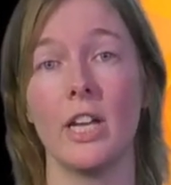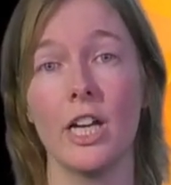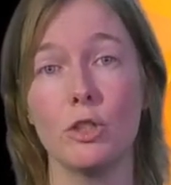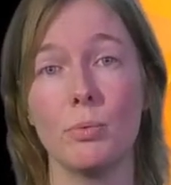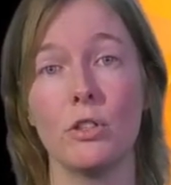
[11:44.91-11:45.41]

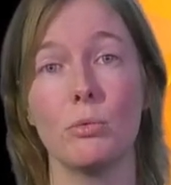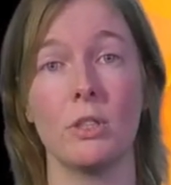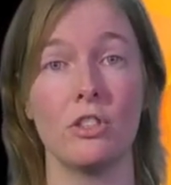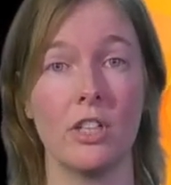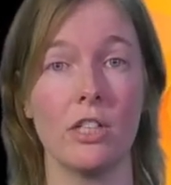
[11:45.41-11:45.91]
expert
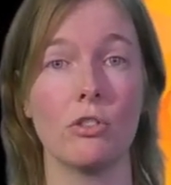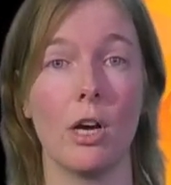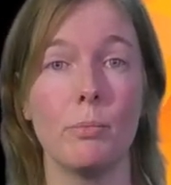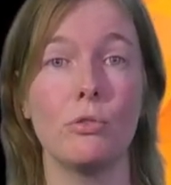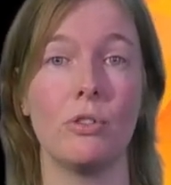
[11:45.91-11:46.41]
which stays
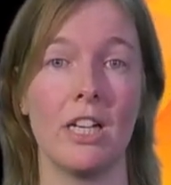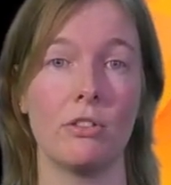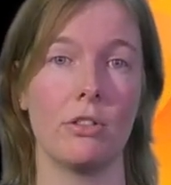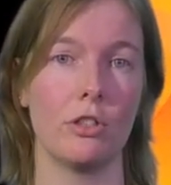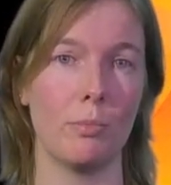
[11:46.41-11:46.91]
up to date
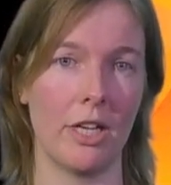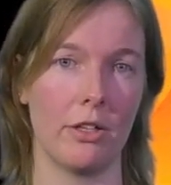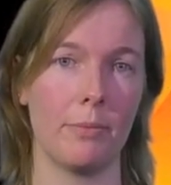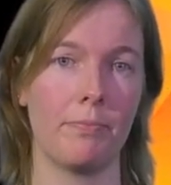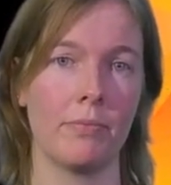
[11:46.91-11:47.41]
on this matter.